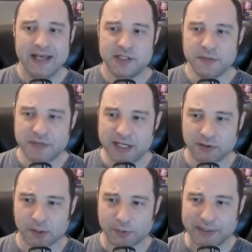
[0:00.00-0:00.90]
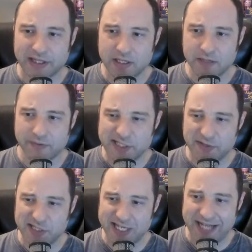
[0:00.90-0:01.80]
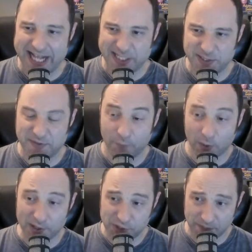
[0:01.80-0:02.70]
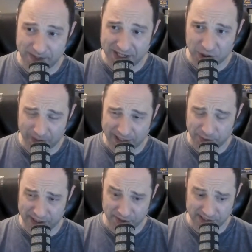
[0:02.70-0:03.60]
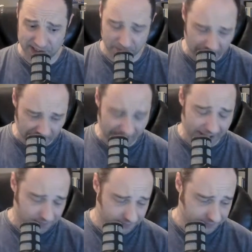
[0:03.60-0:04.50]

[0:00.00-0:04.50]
Do you think Allure will get the rest of its enhances before its European 2022 season? Probably not.